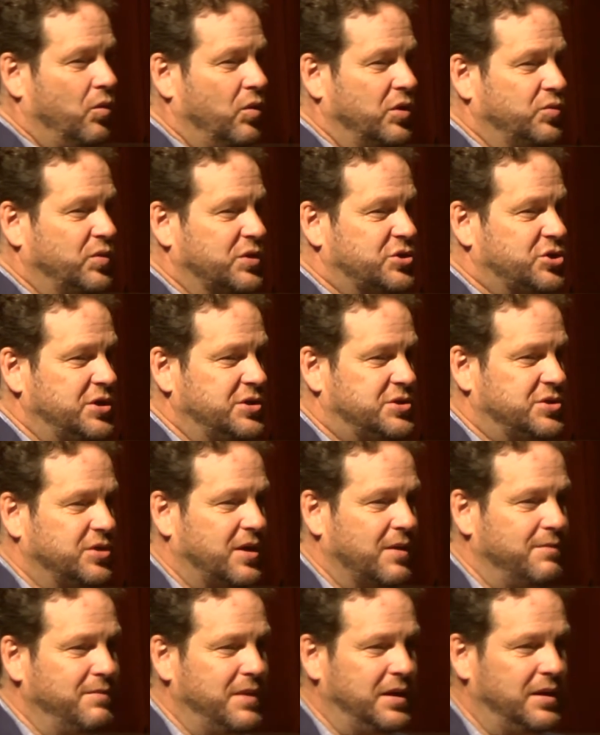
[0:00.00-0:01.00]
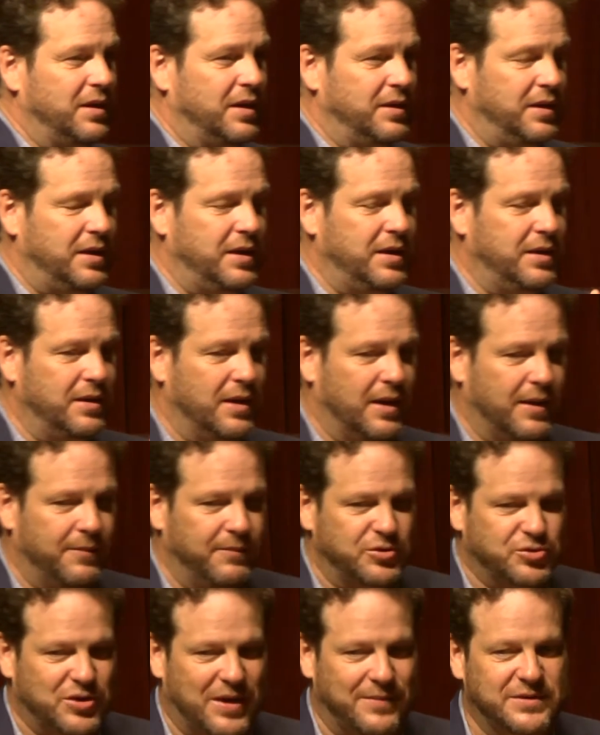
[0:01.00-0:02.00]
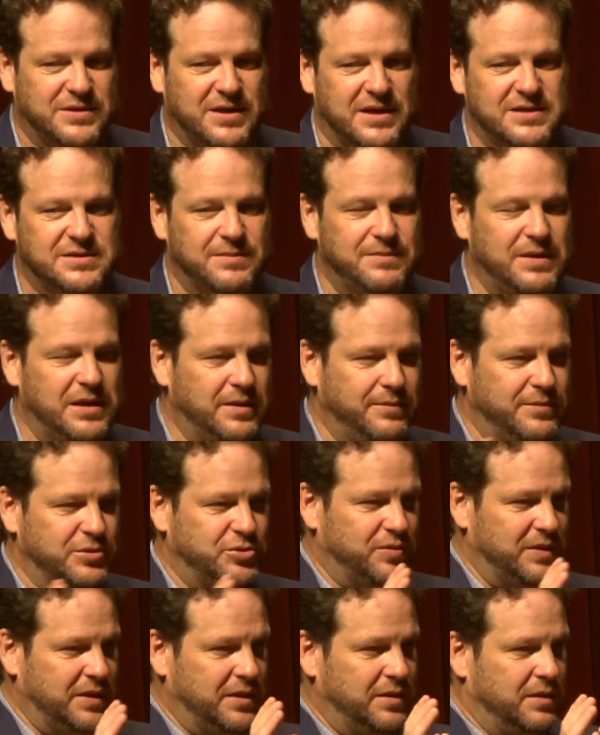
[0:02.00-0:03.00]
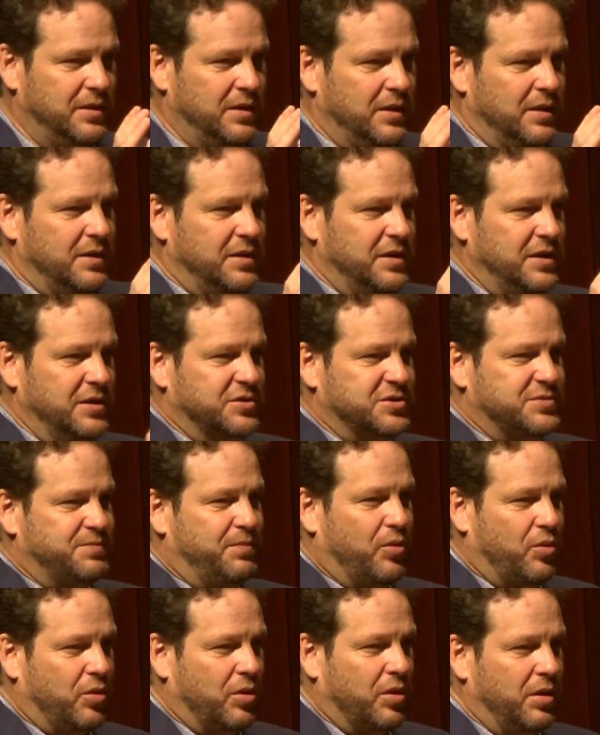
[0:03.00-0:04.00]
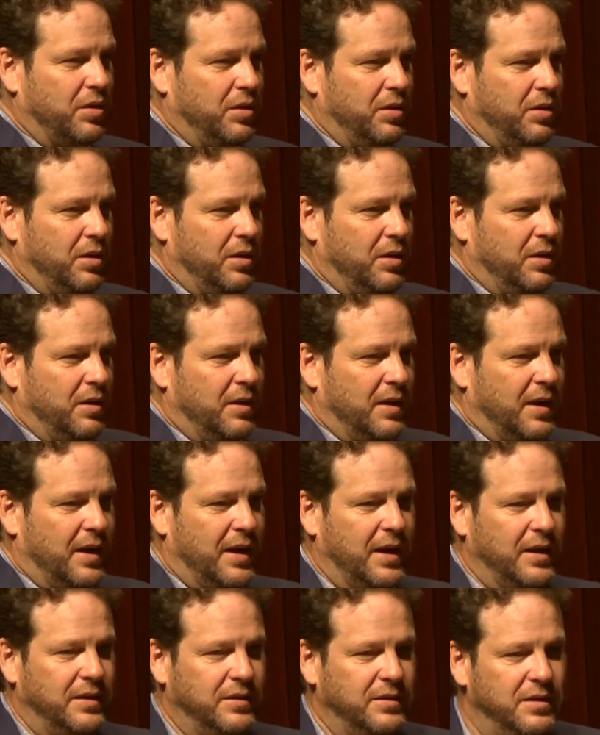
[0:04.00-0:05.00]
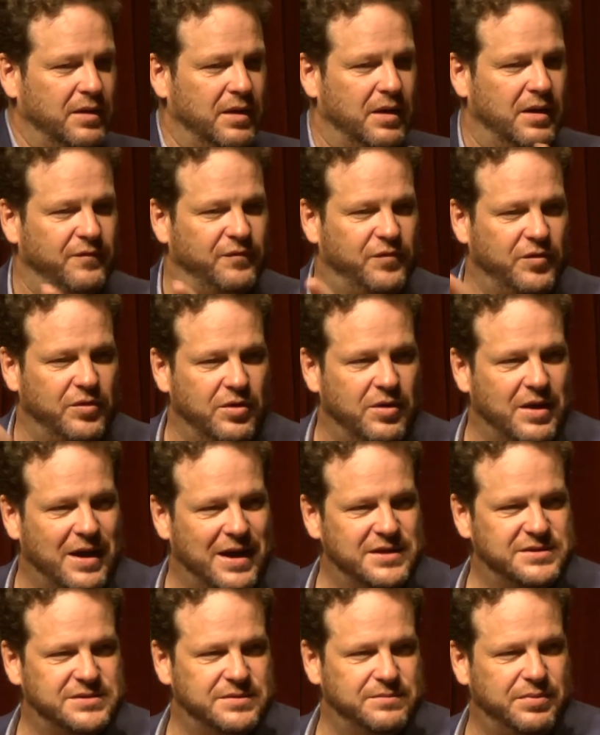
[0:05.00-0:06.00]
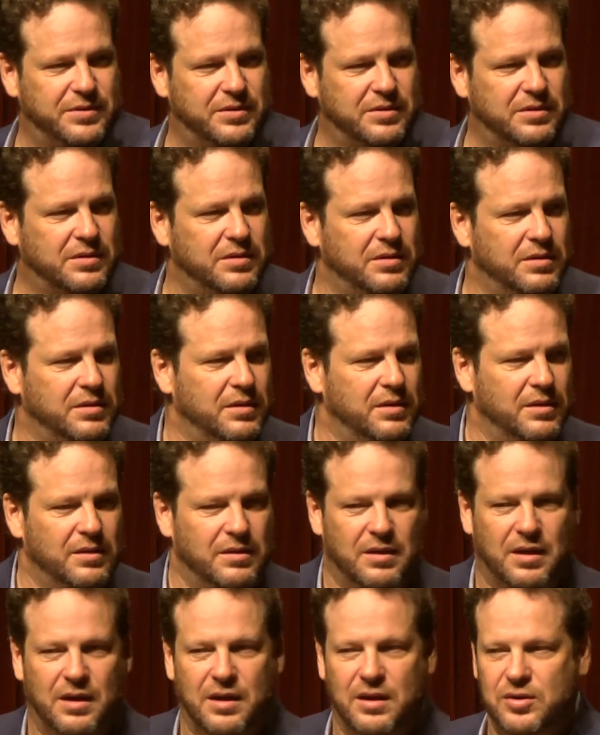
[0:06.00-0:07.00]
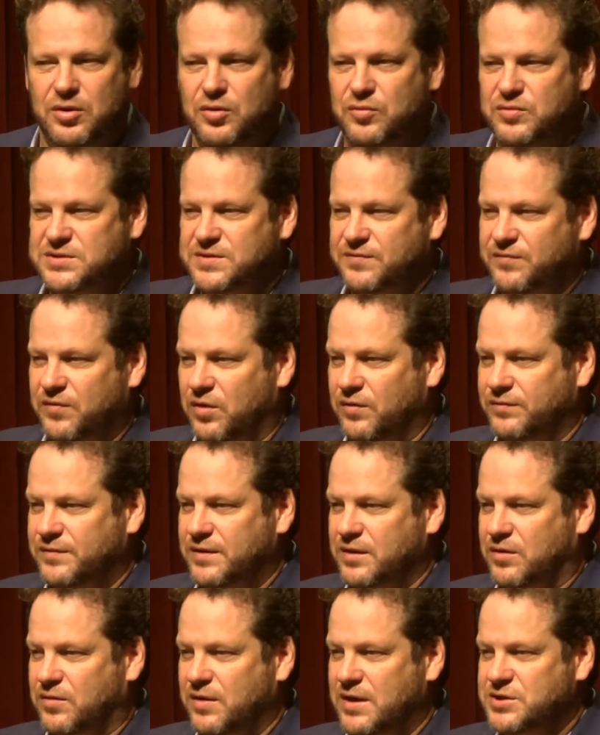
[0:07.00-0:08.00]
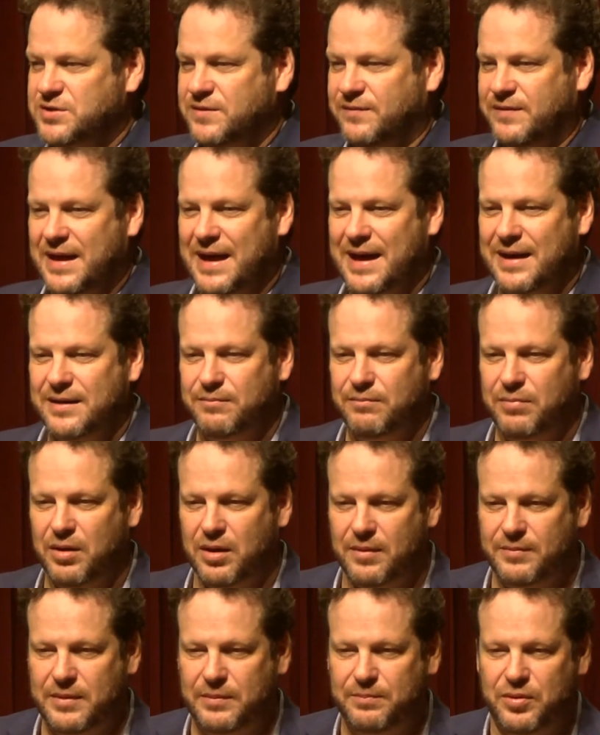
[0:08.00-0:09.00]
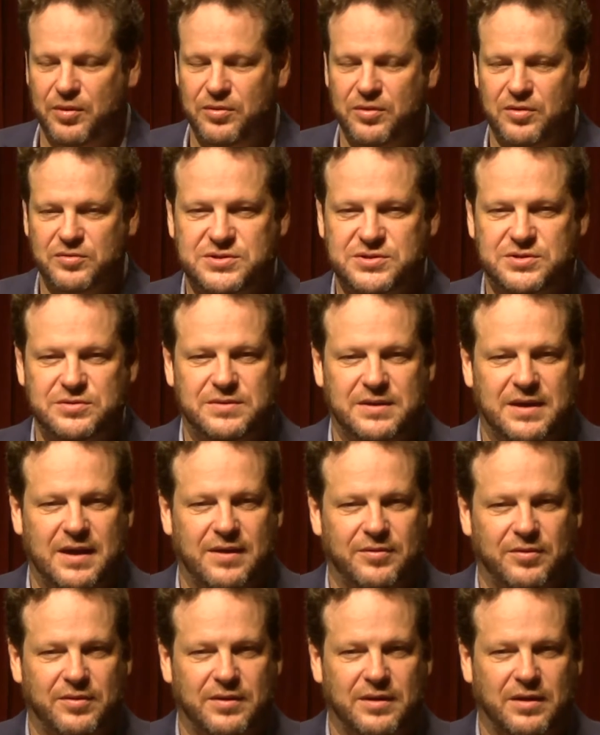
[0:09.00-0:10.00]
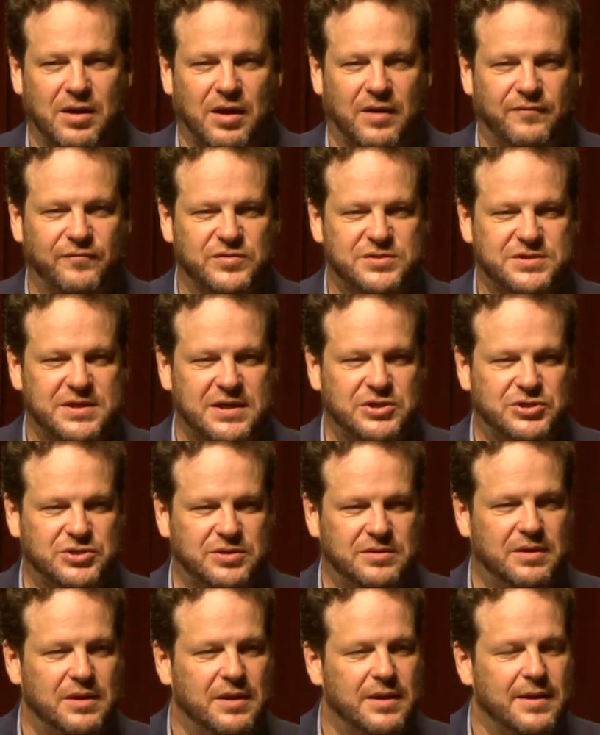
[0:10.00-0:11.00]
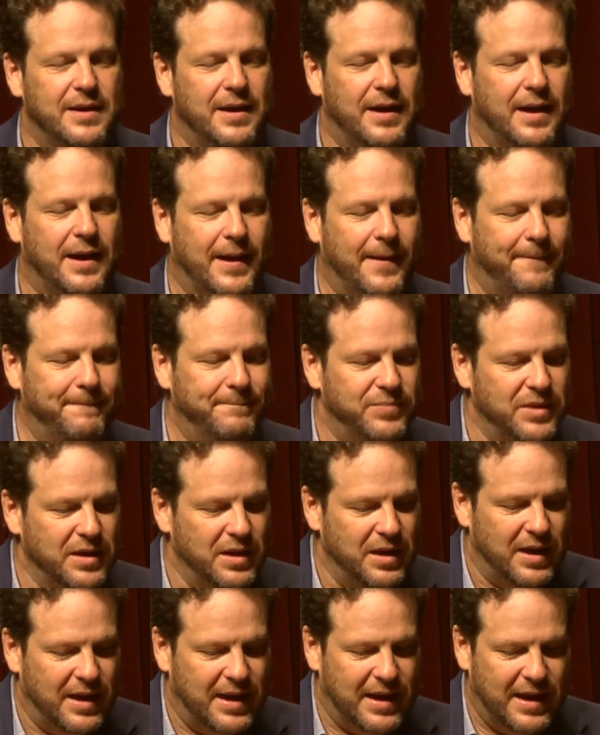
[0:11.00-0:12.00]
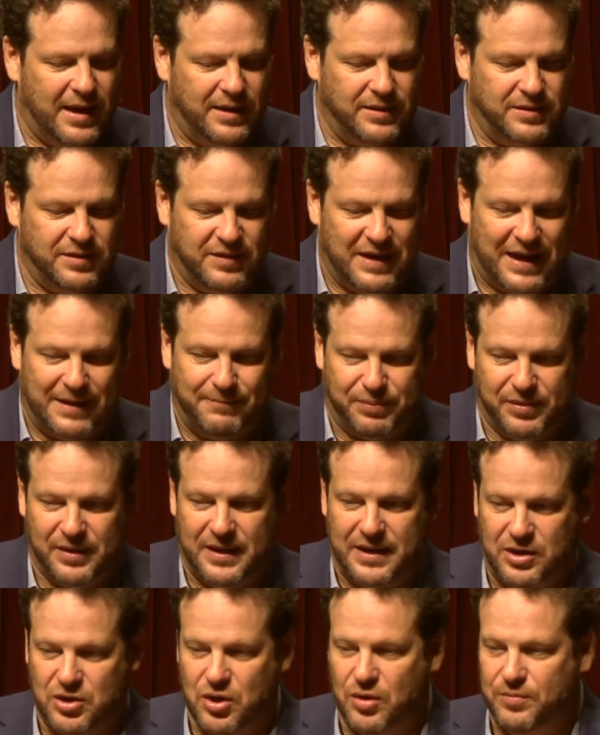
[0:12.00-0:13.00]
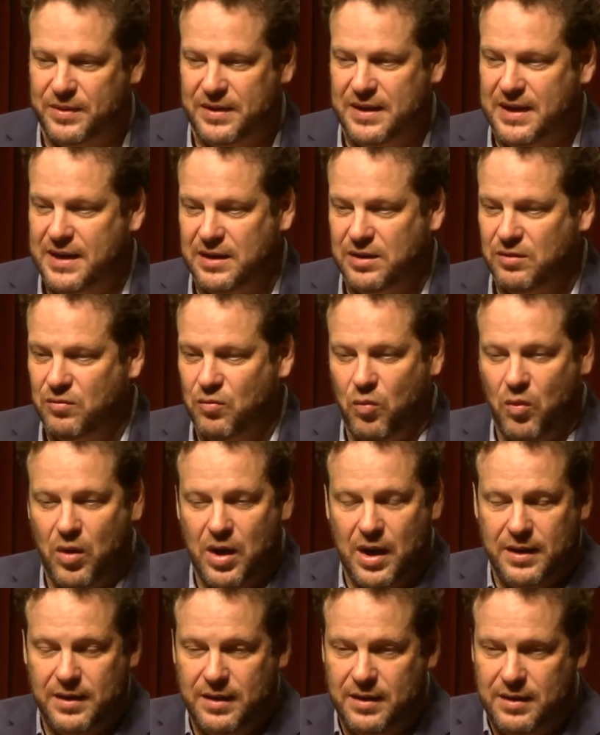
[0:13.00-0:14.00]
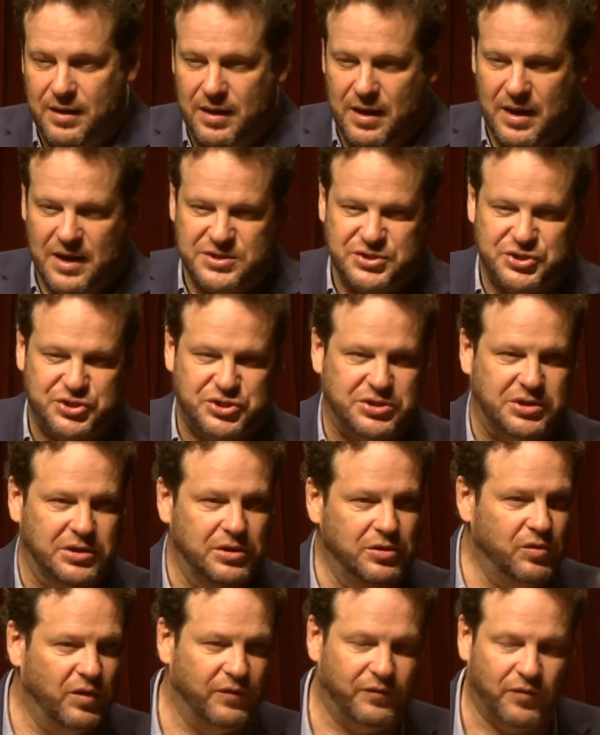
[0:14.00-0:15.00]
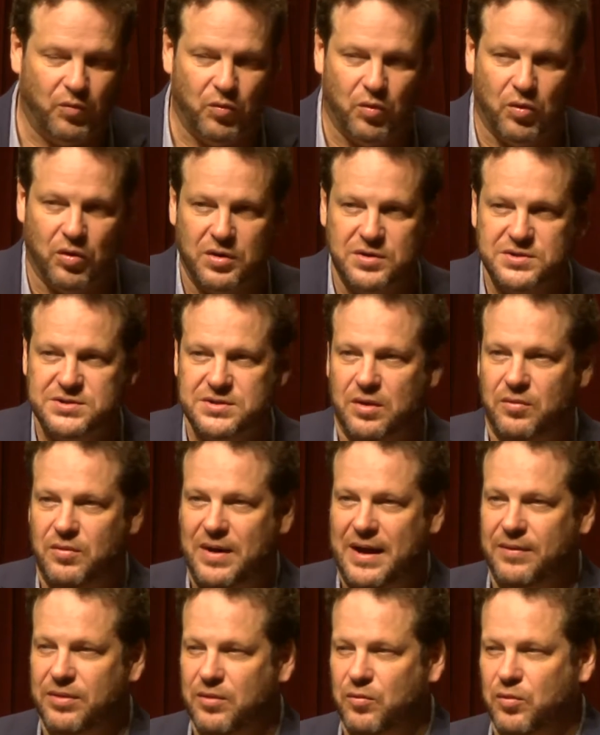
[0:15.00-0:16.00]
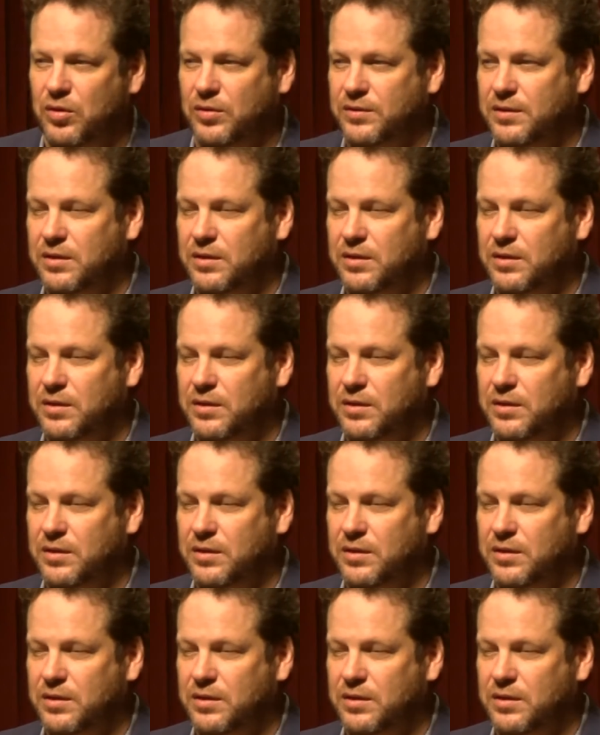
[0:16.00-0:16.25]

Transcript: in which he, took a uh, he um, dramatized a meeting between Niels Bohr and uh, Werner Heisenberg, uh, who was involved in the creation of the atom bomb, and put two together in a conversation. Um, and that play, Copenhagen, won a slew of awards around the world,